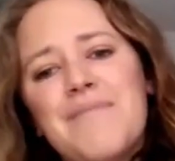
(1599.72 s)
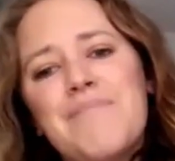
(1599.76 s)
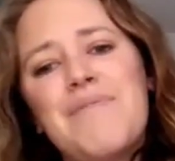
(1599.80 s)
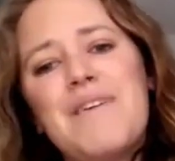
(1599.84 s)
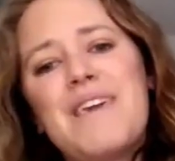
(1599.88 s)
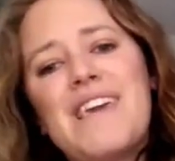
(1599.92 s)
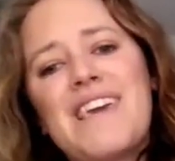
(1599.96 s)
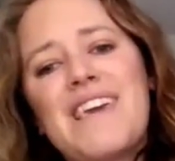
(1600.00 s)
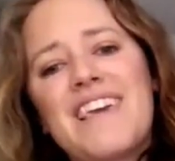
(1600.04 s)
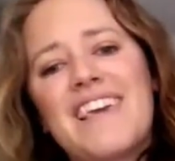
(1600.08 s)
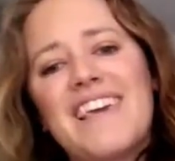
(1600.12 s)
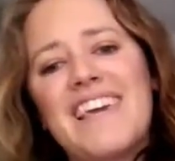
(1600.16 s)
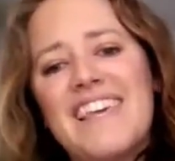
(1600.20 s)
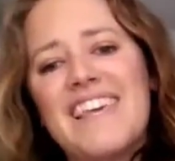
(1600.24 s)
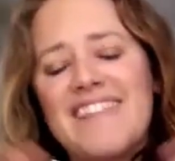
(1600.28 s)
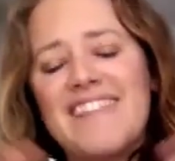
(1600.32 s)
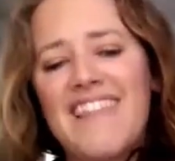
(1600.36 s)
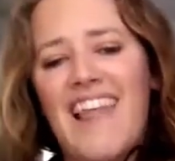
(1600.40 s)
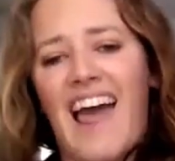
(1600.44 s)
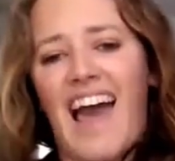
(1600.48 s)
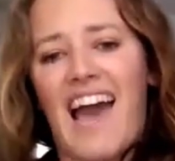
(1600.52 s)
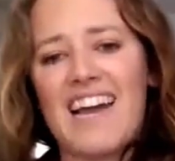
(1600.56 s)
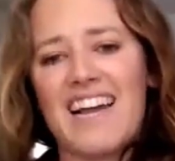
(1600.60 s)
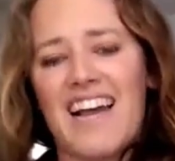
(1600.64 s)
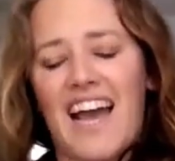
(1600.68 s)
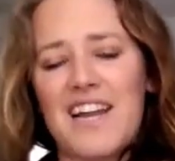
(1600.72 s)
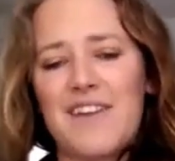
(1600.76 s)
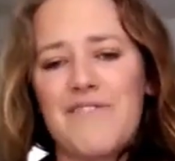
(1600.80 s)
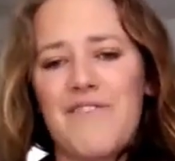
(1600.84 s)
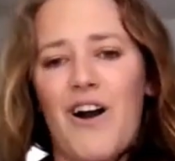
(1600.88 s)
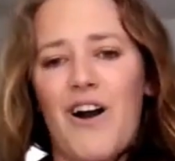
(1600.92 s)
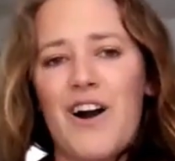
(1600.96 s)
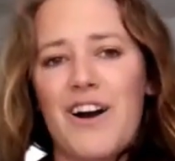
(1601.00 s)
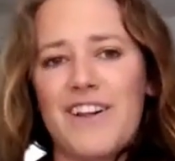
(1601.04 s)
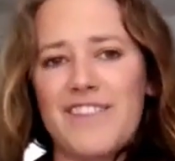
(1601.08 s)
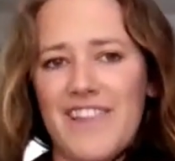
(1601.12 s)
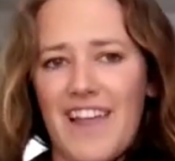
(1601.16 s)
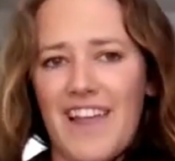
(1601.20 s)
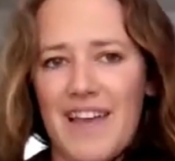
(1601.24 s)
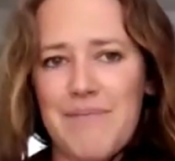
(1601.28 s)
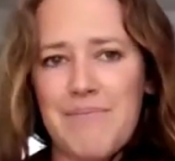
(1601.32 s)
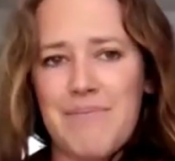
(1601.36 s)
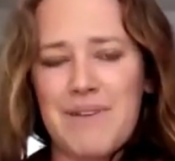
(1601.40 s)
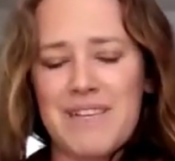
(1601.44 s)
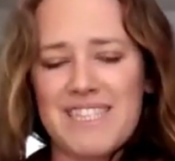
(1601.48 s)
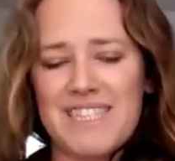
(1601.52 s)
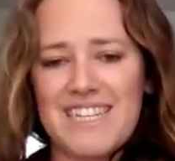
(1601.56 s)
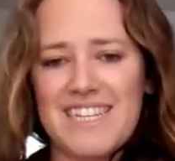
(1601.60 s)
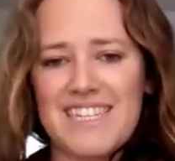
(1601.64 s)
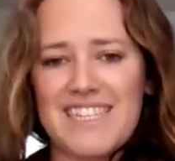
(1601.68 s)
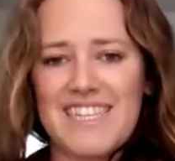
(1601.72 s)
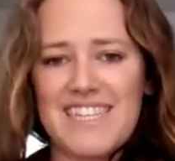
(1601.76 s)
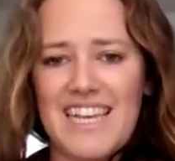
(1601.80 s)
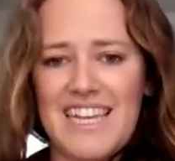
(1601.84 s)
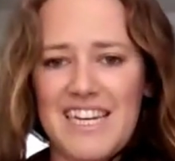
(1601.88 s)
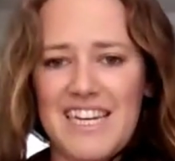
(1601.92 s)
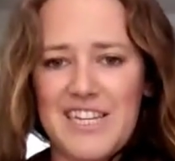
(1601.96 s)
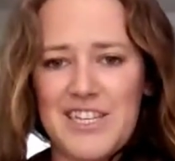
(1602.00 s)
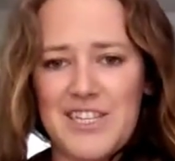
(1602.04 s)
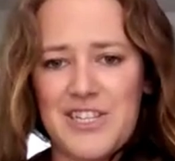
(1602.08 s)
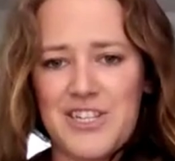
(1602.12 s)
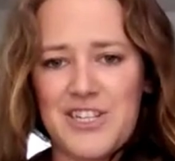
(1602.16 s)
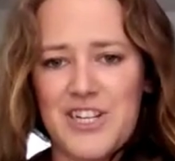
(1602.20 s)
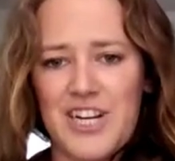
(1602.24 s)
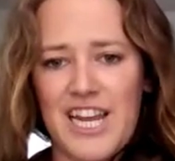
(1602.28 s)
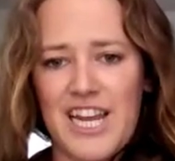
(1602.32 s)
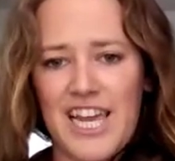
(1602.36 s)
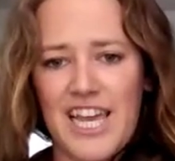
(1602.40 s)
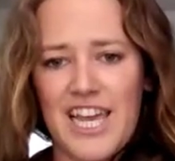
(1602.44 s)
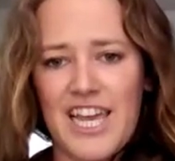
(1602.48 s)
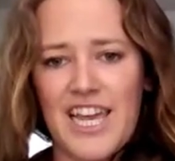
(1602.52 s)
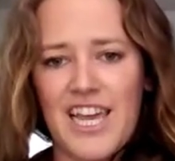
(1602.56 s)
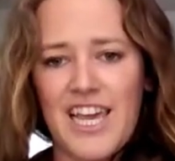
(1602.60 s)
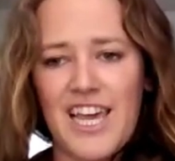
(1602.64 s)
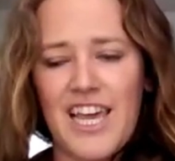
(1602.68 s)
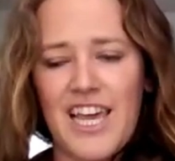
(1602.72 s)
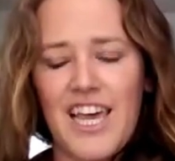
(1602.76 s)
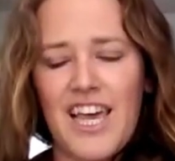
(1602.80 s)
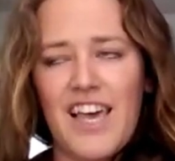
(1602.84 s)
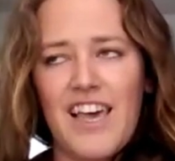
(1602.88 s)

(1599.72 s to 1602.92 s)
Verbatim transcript: being in that kind of online business industry,